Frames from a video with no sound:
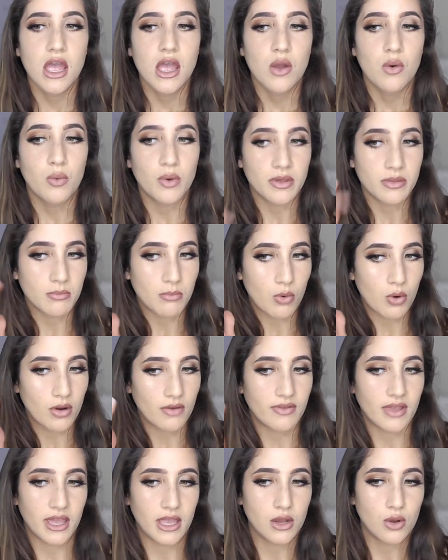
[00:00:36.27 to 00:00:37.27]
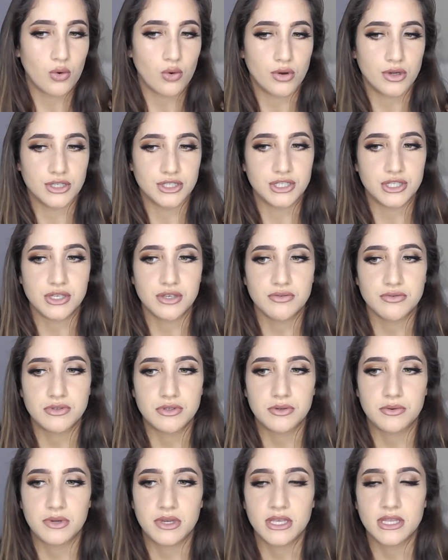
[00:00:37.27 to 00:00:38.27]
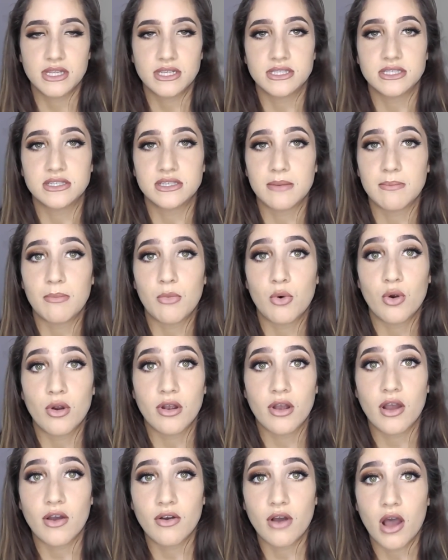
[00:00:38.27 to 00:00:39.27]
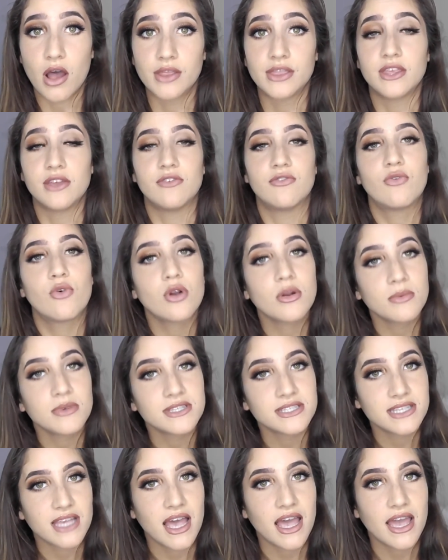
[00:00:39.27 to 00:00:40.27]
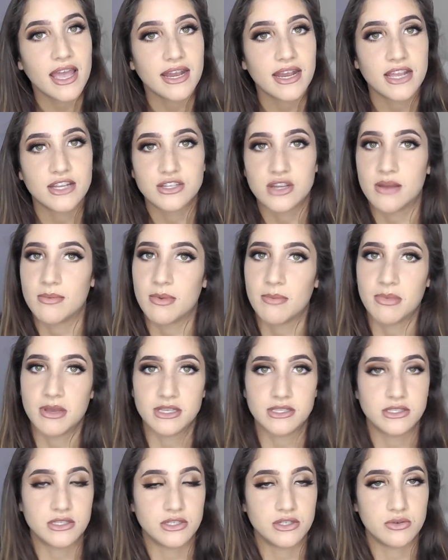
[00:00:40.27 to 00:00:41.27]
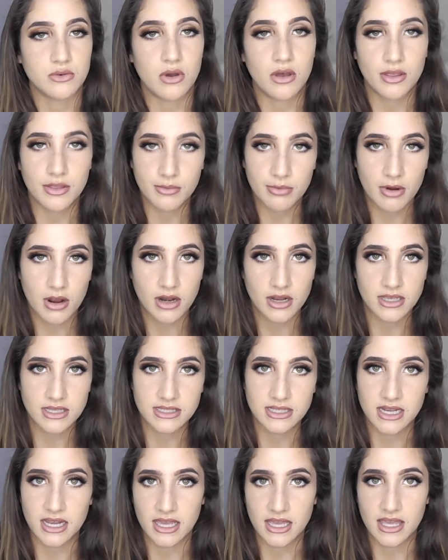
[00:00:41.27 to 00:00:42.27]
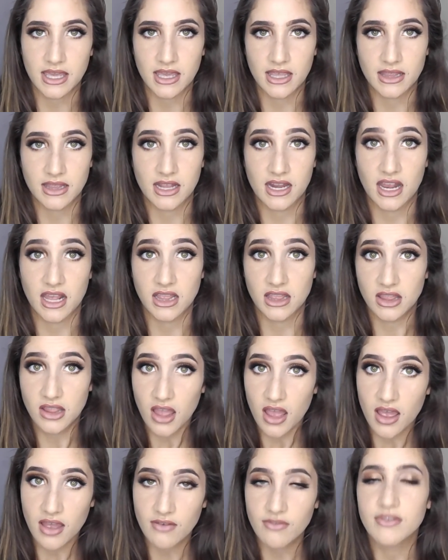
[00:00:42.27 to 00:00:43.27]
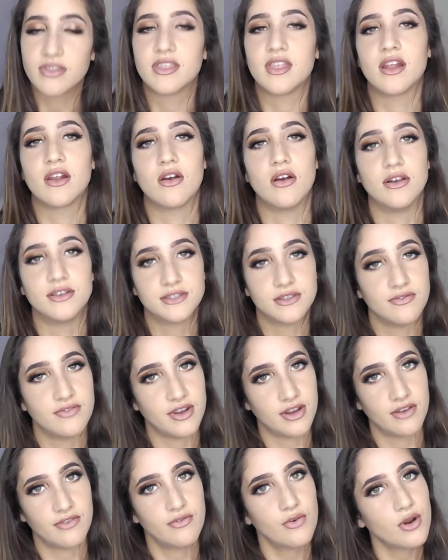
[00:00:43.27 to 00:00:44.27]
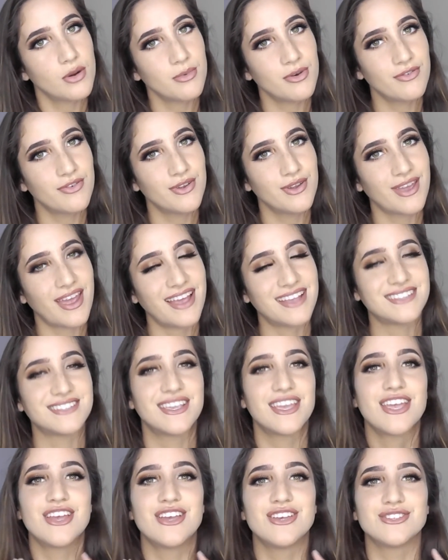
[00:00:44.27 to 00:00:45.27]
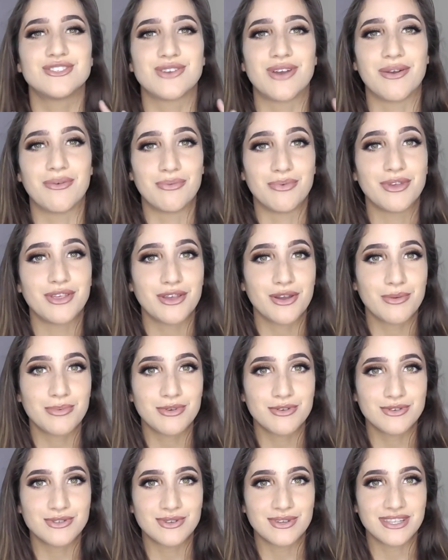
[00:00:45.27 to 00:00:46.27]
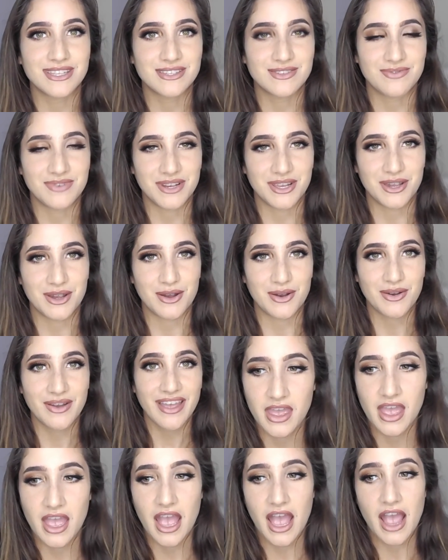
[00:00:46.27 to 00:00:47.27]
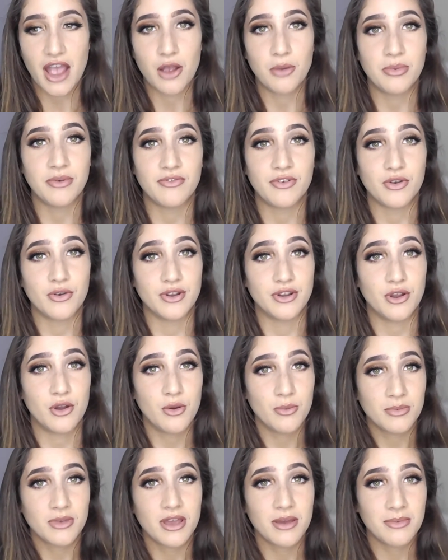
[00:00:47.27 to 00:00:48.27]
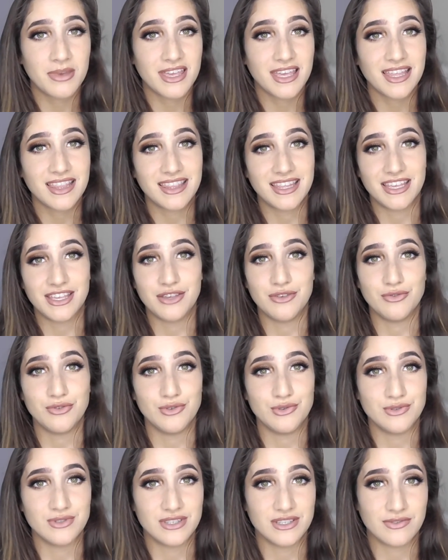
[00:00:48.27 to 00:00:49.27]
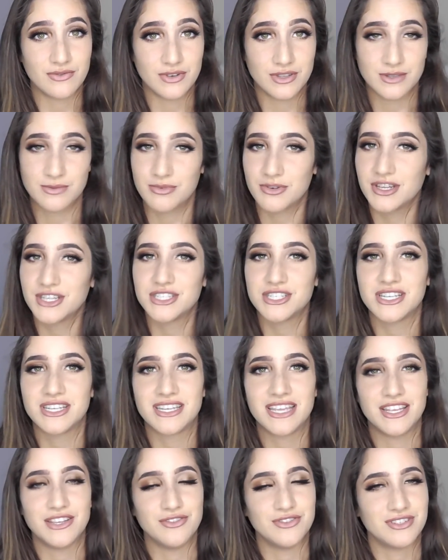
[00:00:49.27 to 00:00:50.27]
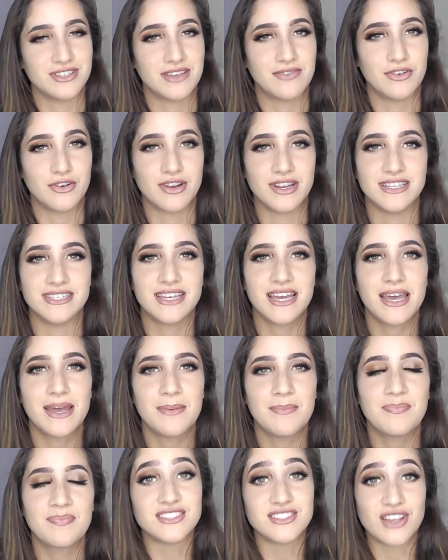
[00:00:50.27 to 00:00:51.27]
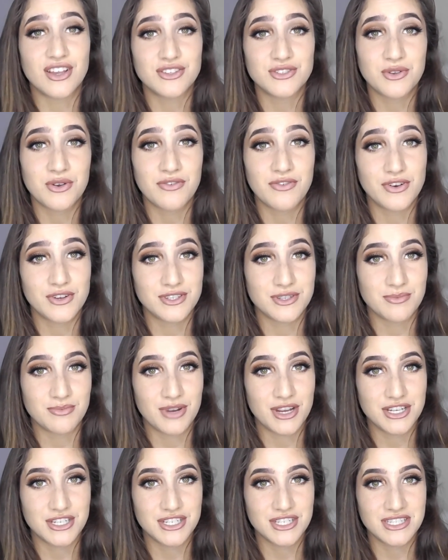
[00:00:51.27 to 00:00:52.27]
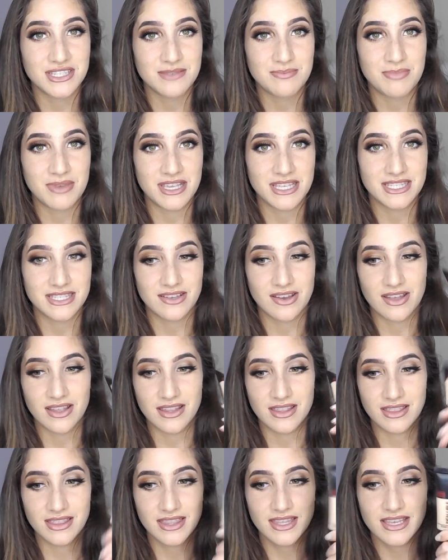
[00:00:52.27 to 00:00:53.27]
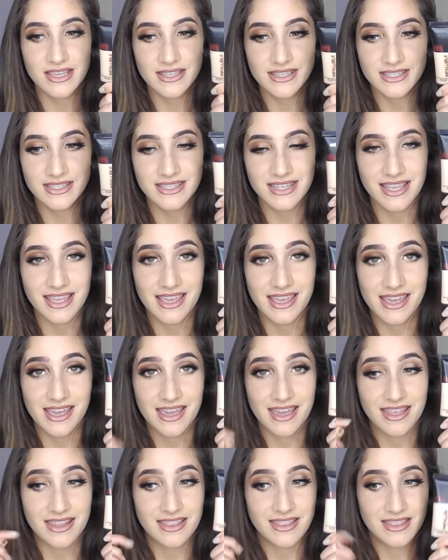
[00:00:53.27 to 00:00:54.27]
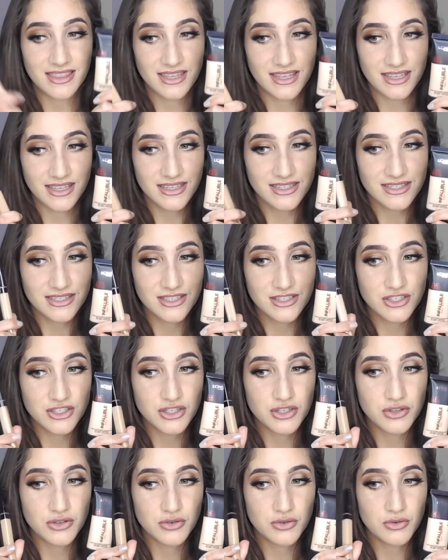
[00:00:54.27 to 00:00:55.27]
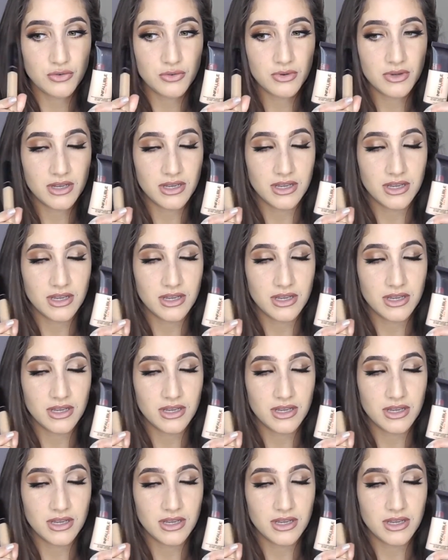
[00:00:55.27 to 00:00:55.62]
with more of like an orange hue to it. This is a more on the affordable side. I tried my best to do all the products that I can that I love that are also very affordable for you guys. So I really hope you enjoy this video. I hope if you're going to homecoming that you use this for inspiration and you just have a great time. It's also a first impressions based on this and this, two,